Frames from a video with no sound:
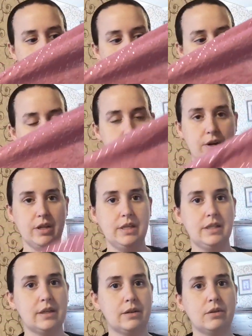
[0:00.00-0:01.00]
Israeli
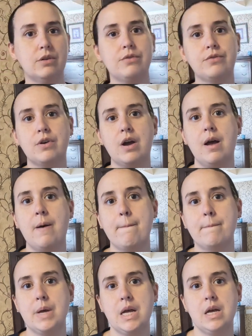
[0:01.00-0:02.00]
tickle
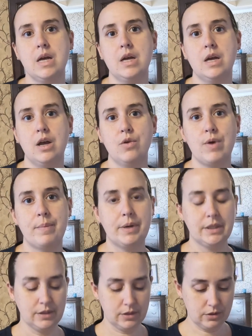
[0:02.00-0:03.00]
from
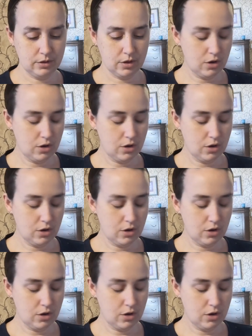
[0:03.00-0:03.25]
Rapunzel